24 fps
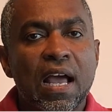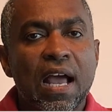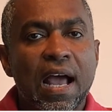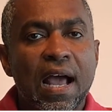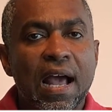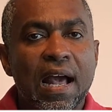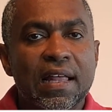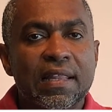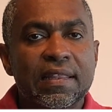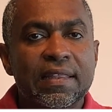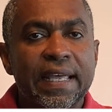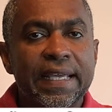
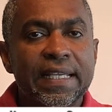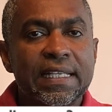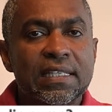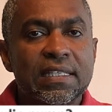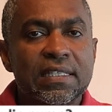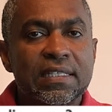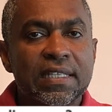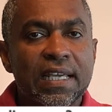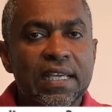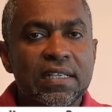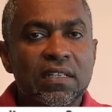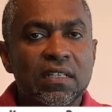uh, they
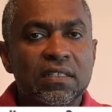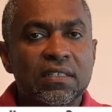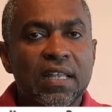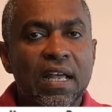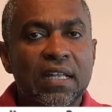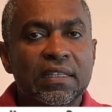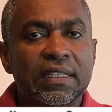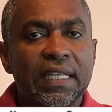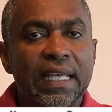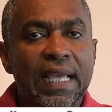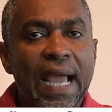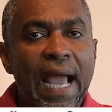stated
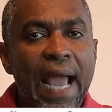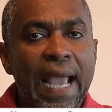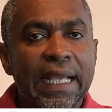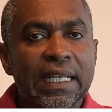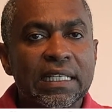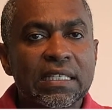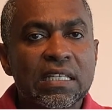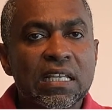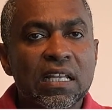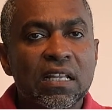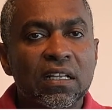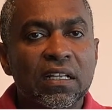that the
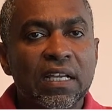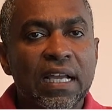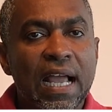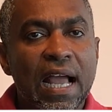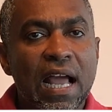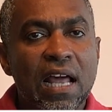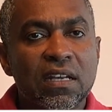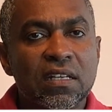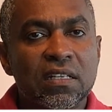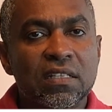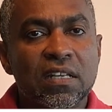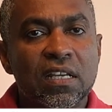ideal
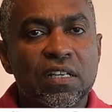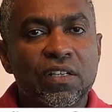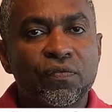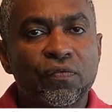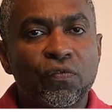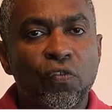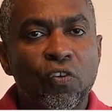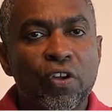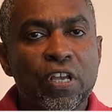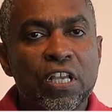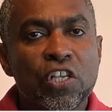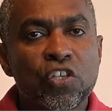candidate
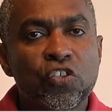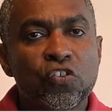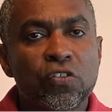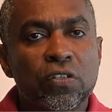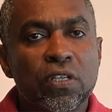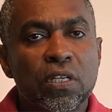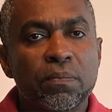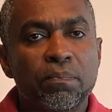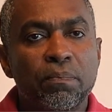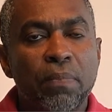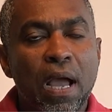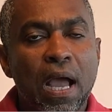for
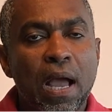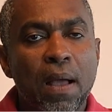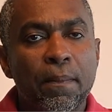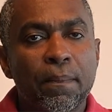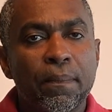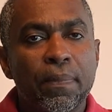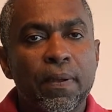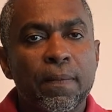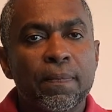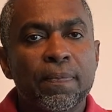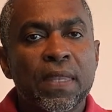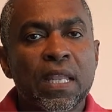insulin
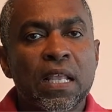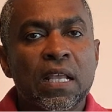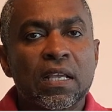pump